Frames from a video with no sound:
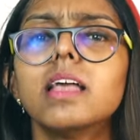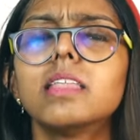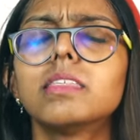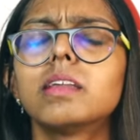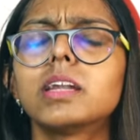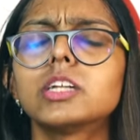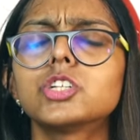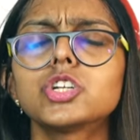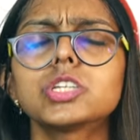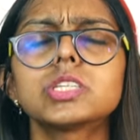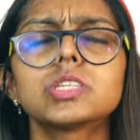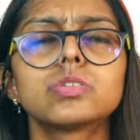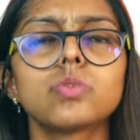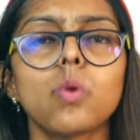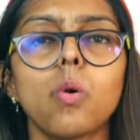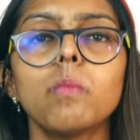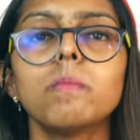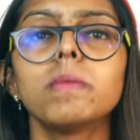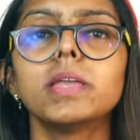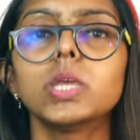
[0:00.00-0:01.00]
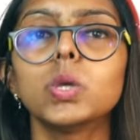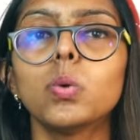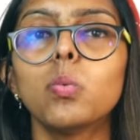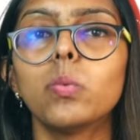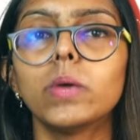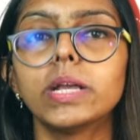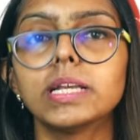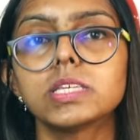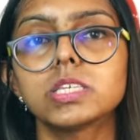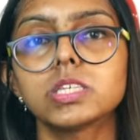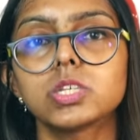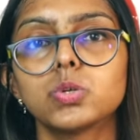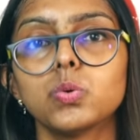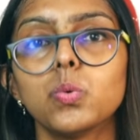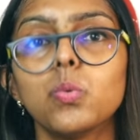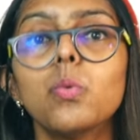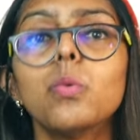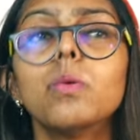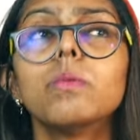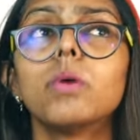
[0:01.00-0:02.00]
There are just so many ways to